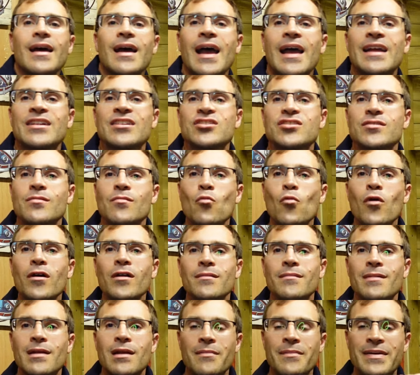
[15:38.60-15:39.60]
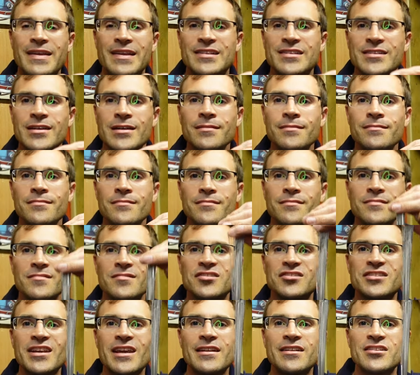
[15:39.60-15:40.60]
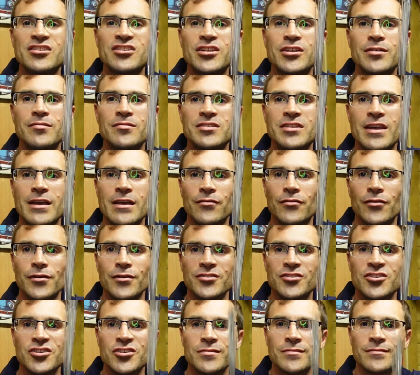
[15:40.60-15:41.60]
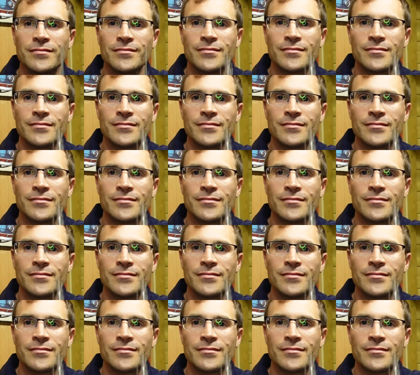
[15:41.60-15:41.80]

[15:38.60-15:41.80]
and some 1mm stainless steel TIG rods.